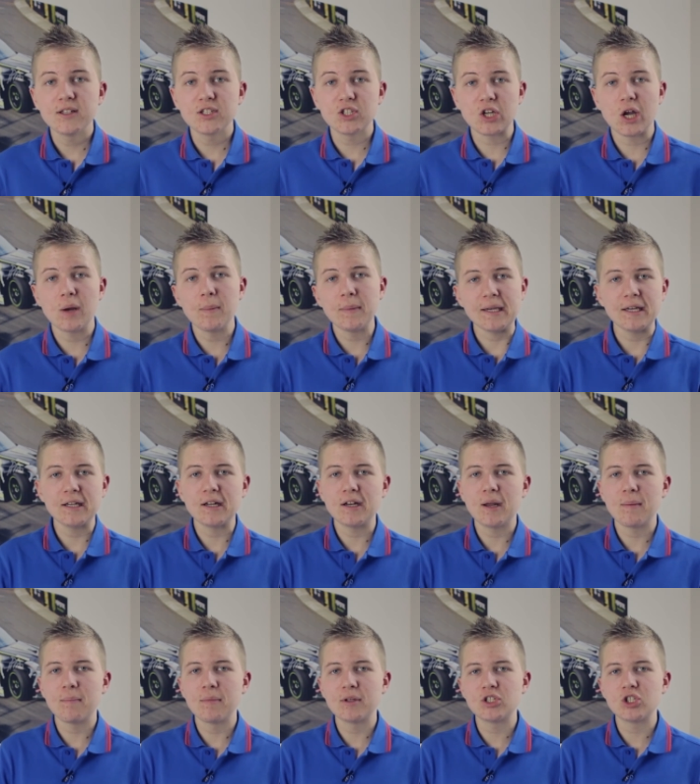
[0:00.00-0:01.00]
So coming in at
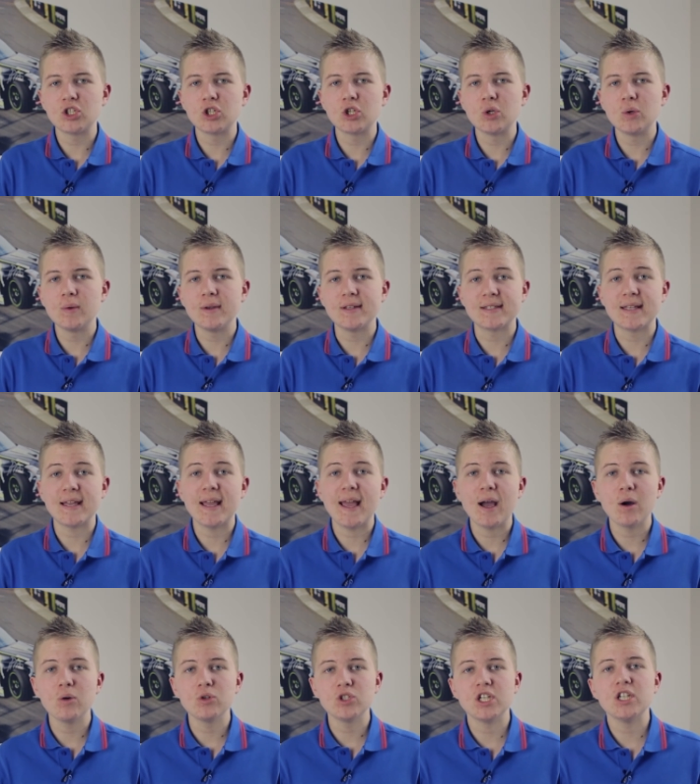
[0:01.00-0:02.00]
number 2 is the
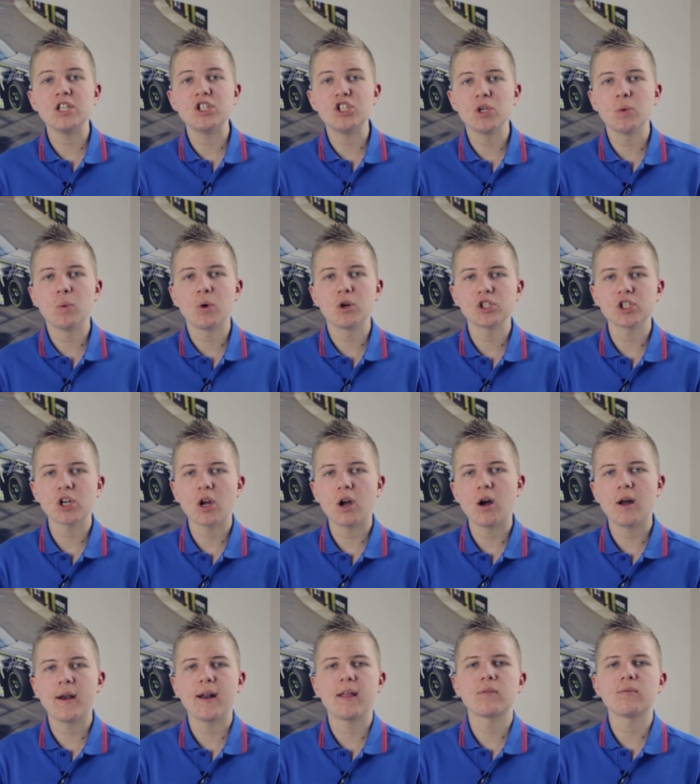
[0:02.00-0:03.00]
LG G Watch
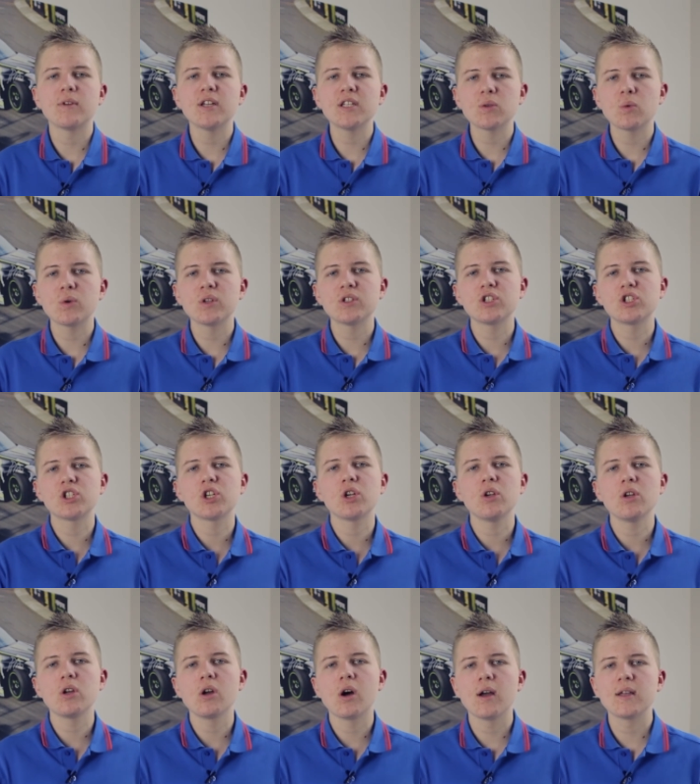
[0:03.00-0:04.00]
R. Now the reason I wanted to show
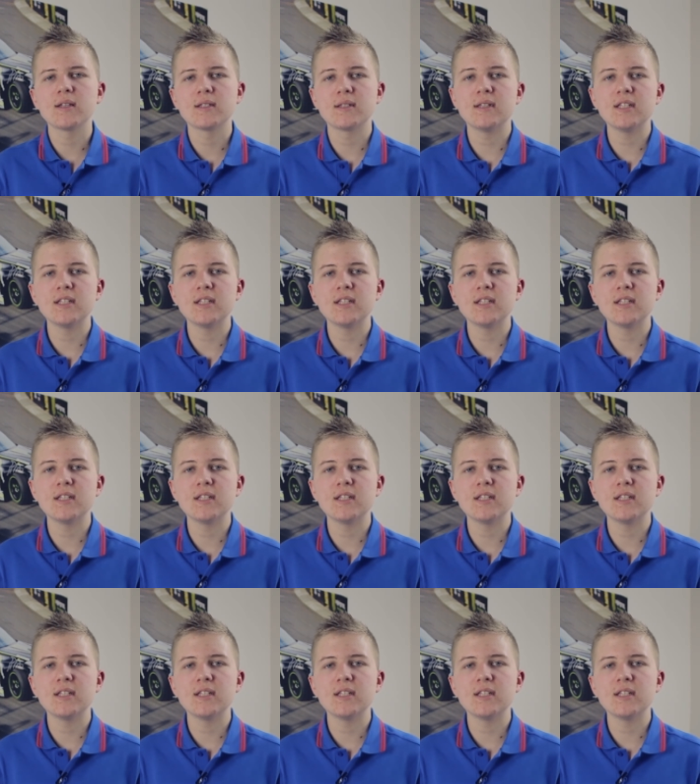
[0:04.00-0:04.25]
you guys